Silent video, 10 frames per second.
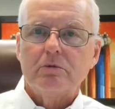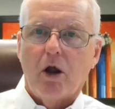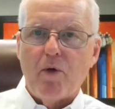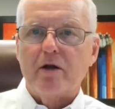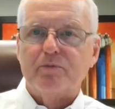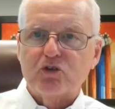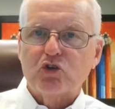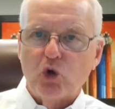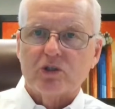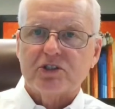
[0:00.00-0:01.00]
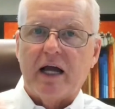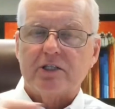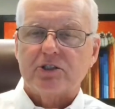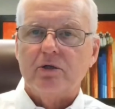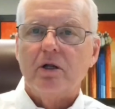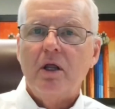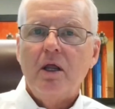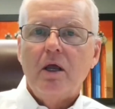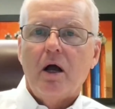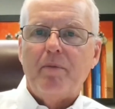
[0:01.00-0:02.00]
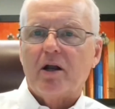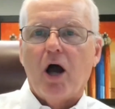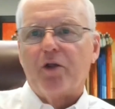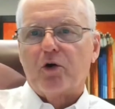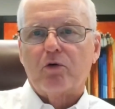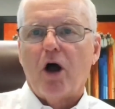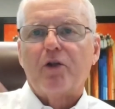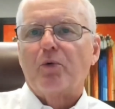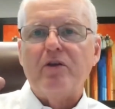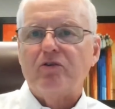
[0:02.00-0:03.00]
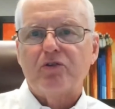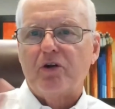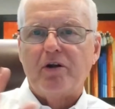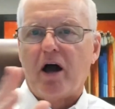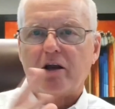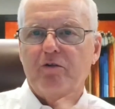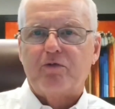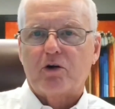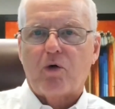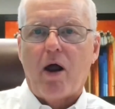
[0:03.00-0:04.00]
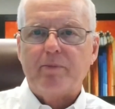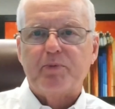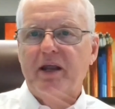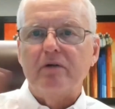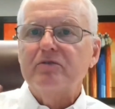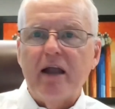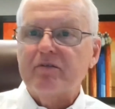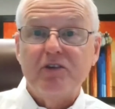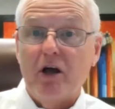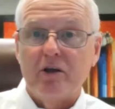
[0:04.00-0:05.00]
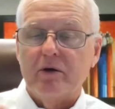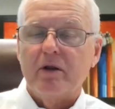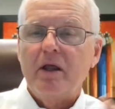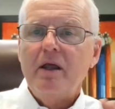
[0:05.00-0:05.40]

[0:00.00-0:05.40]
A rather obscure statute about other reasons to deny you for crimes, but they have to tell you.